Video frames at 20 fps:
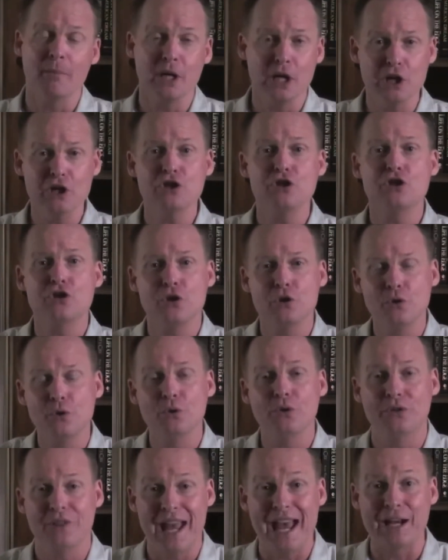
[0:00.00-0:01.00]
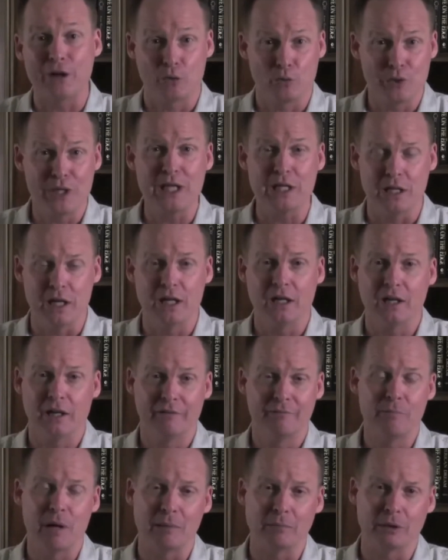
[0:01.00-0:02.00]
into that arena
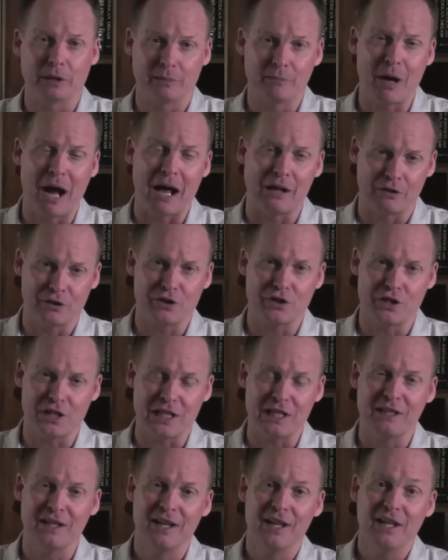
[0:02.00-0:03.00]
of public policy.